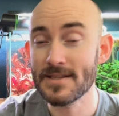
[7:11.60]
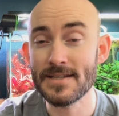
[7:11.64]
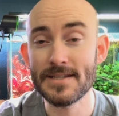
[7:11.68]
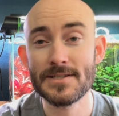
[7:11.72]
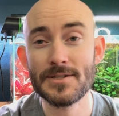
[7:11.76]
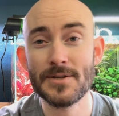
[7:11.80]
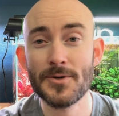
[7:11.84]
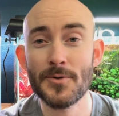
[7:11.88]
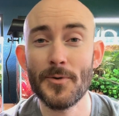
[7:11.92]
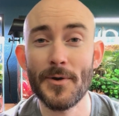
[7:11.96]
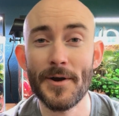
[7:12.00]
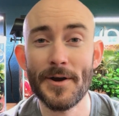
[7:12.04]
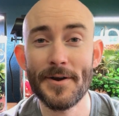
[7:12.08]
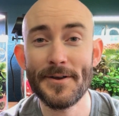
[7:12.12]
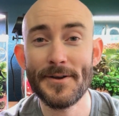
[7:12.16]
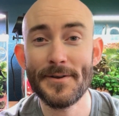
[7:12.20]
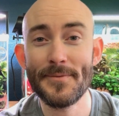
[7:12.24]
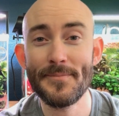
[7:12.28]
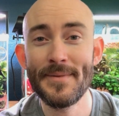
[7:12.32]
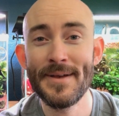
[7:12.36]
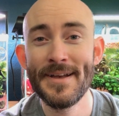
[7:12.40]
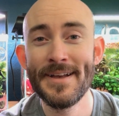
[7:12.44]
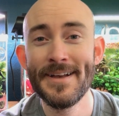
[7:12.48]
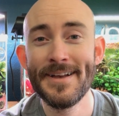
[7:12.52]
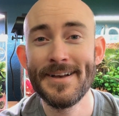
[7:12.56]
this
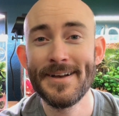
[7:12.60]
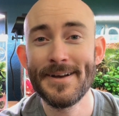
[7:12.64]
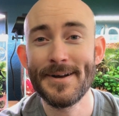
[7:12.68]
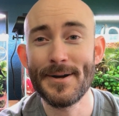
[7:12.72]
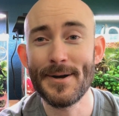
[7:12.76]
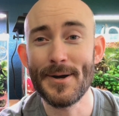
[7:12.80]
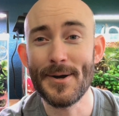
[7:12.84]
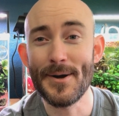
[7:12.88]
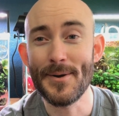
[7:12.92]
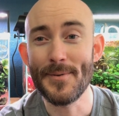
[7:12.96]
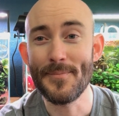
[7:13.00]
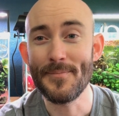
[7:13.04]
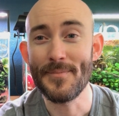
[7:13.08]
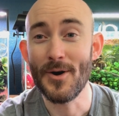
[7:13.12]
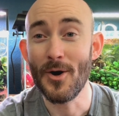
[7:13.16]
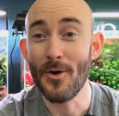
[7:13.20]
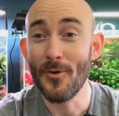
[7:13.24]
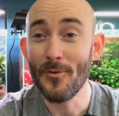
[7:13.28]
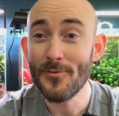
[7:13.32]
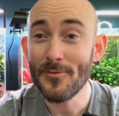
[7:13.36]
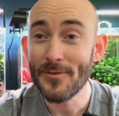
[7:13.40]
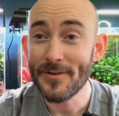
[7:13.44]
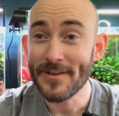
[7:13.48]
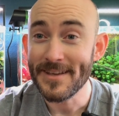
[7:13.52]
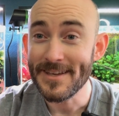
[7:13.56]
aquarium.
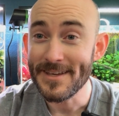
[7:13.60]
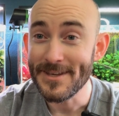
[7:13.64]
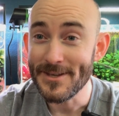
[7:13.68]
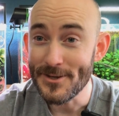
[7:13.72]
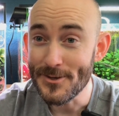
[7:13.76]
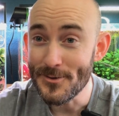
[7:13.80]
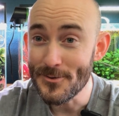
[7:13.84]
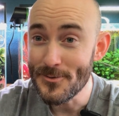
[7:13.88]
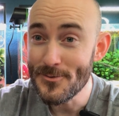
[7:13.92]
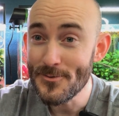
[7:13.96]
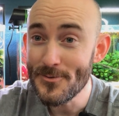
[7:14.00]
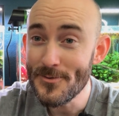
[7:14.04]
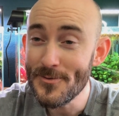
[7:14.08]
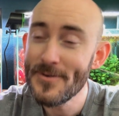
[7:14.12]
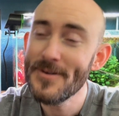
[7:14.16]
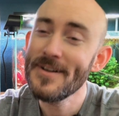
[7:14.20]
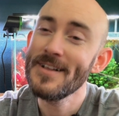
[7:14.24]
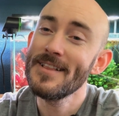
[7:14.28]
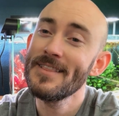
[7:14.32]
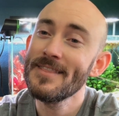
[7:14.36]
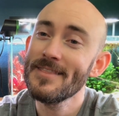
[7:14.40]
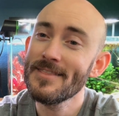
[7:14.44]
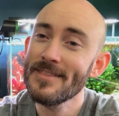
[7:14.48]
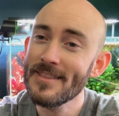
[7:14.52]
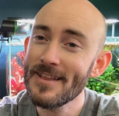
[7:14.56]
Hopefully you
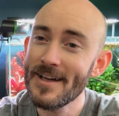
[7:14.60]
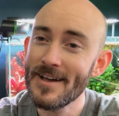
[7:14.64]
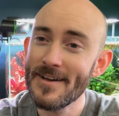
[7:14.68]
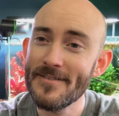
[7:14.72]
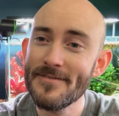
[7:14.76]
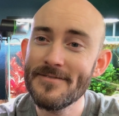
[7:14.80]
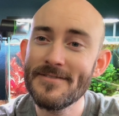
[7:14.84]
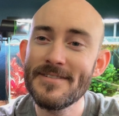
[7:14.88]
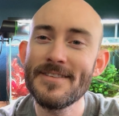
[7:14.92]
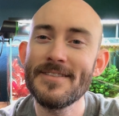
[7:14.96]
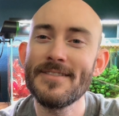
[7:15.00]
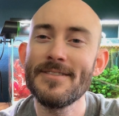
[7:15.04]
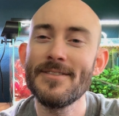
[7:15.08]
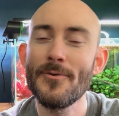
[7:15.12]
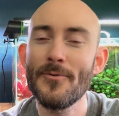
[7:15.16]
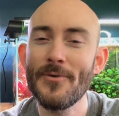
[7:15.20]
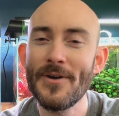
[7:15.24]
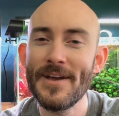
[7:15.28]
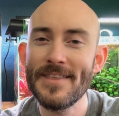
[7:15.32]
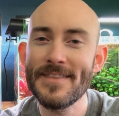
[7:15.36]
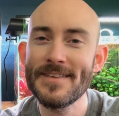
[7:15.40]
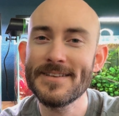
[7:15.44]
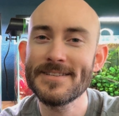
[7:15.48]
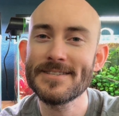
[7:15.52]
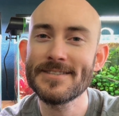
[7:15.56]
loved the
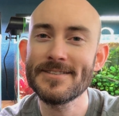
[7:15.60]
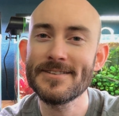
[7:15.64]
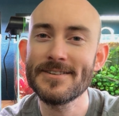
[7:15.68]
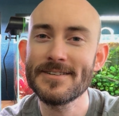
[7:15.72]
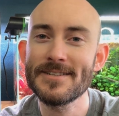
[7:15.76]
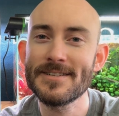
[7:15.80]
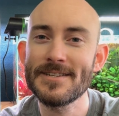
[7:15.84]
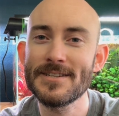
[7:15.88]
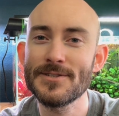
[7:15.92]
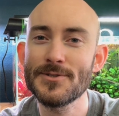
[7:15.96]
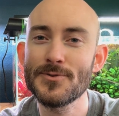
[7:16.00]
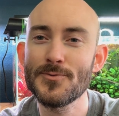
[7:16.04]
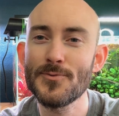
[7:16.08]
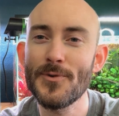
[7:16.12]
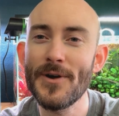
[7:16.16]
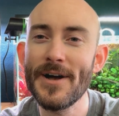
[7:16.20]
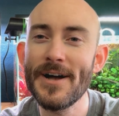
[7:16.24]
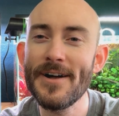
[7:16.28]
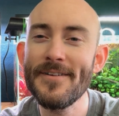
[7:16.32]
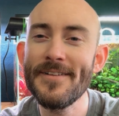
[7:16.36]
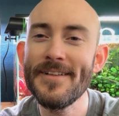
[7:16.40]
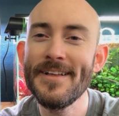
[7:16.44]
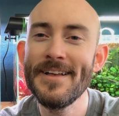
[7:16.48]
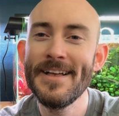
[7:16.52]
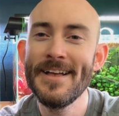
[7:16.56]
way this looked as
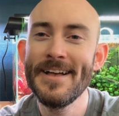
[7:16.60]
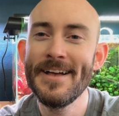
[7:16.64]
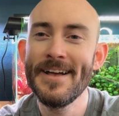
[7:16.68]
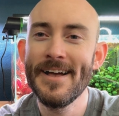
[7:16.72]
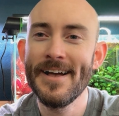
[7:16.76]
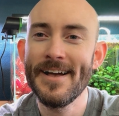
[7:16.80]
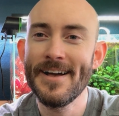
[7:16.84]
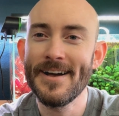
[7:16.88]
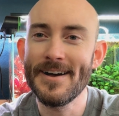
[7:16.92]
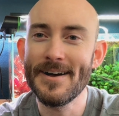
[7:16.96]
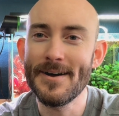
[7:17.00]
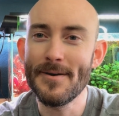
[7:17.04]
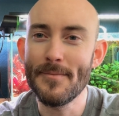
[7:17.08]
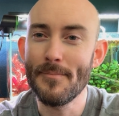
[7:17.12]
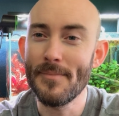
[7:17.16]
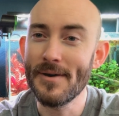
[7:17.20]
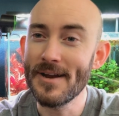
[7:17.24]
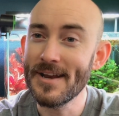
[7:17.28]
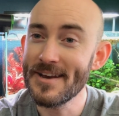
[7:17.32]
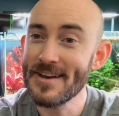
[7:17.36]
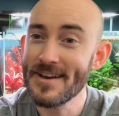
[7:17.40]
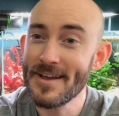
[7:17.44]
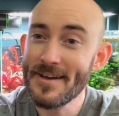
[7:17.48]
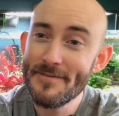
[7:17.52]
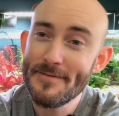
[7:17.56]
well. But
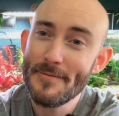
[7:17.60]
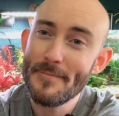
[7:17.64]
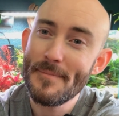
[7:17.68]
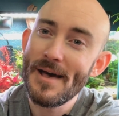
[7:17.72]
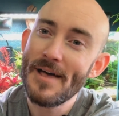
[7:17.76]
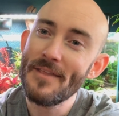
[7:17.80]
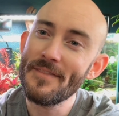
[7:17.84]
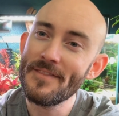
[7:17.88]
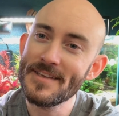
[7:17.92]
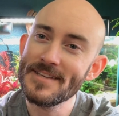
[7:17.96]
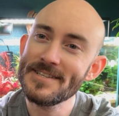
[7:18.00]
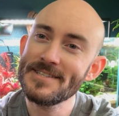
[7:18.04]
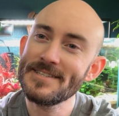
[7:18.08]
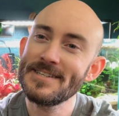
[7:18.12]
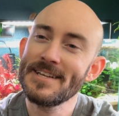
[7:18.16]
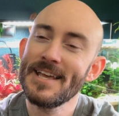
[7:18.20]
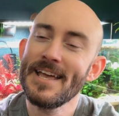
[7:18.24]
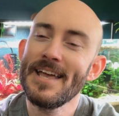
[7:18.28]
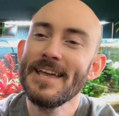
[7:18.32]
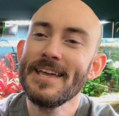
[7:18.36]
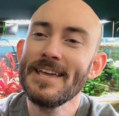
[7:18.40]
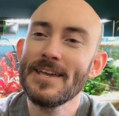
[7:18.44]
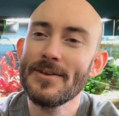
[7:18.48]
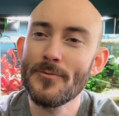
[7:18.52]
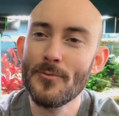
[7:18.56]
enough about this
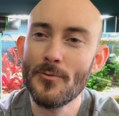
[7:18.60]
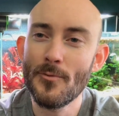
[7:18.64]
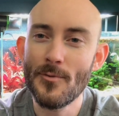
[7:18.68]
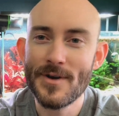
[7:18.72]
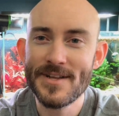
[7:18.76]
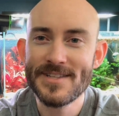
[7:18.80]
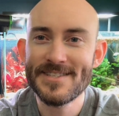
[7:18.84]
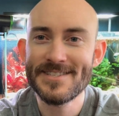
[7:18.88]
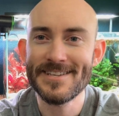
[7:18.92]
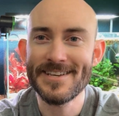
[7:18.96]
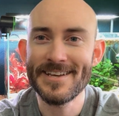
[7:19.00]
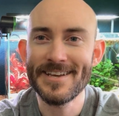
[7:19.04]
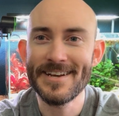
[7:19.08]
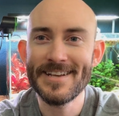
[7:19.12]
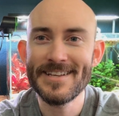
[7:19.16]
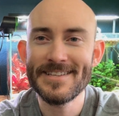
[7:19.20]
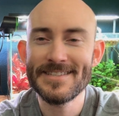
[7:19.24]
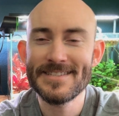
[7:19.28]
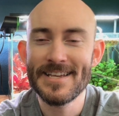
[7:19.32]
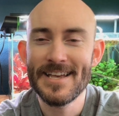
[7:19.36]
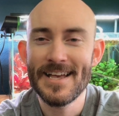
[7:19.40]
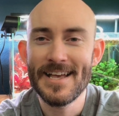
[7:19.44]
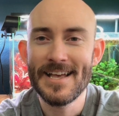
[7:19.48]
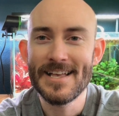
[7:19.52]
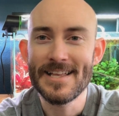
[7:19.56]
tank and what's in
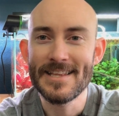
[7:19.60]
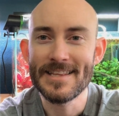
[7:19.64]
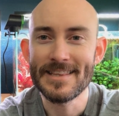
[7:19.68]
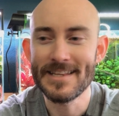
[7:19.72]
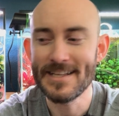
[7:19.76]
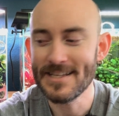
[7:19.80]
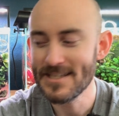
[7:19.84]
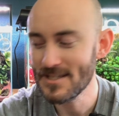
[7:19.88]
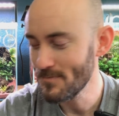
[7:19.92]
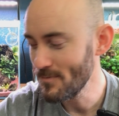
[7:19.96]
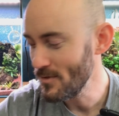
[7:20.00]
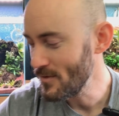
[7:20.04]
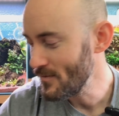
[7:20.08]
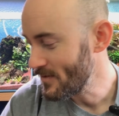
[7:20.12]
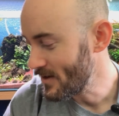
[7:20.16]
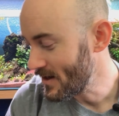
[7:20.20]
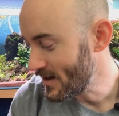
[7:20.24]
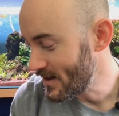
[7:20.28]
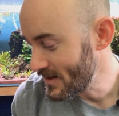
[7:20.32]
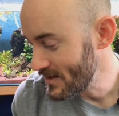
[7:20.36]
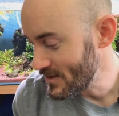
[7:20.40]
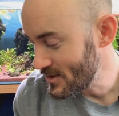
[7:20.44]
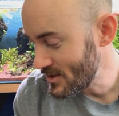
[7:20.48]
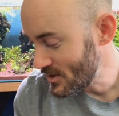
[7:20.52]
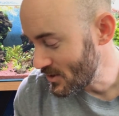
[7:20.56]
it. Let's move
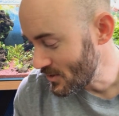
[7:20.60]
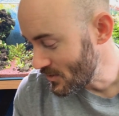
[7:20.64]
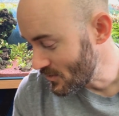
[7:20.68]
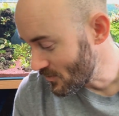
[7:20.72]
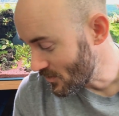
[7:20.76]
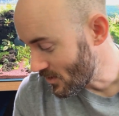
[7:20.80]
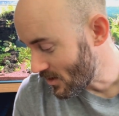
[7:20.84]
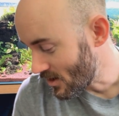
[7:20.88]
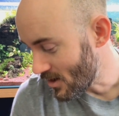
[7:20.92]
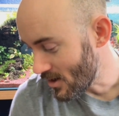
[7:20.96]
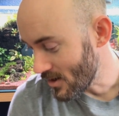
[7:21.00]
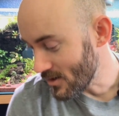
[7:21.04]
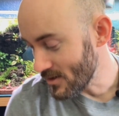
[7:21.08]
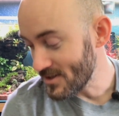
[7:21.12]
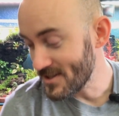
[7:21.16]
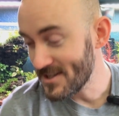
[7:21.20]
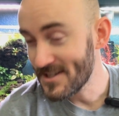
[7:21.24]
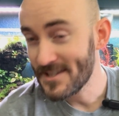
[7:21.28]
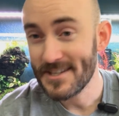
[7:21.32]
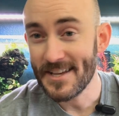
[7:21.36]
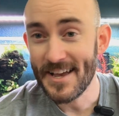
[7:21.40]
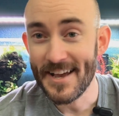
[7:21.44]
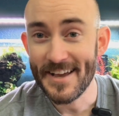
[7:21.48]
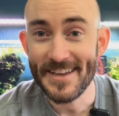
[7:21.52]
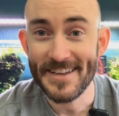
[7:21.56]
on to our
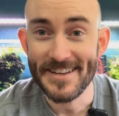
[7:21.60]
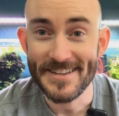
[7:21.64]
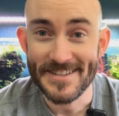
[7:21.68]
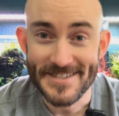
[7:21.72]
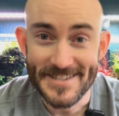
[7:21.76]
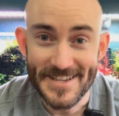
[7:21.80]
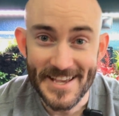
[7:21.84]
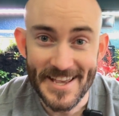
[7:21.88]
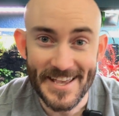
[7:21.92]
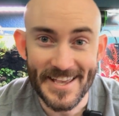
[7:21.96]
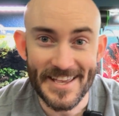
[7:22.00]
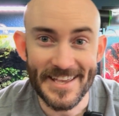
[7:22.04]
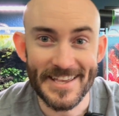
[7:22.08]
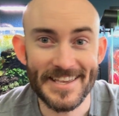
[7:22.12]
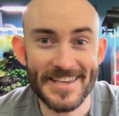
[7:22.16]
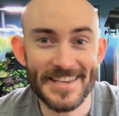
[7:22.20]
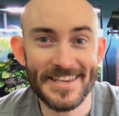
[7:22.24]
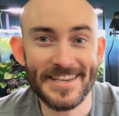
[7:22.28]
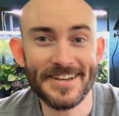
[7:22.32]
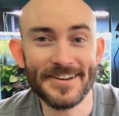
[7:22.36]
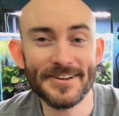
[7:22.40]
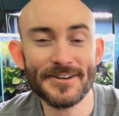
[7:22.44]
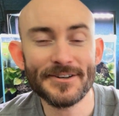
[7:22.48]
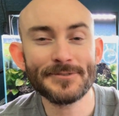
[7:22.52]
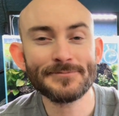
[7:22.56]
second tank
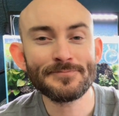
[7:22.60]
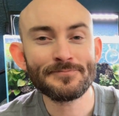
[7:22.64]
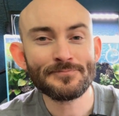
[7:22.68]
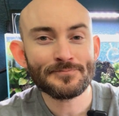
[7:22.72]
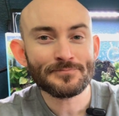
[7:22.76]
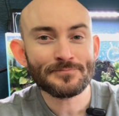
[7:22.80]
here.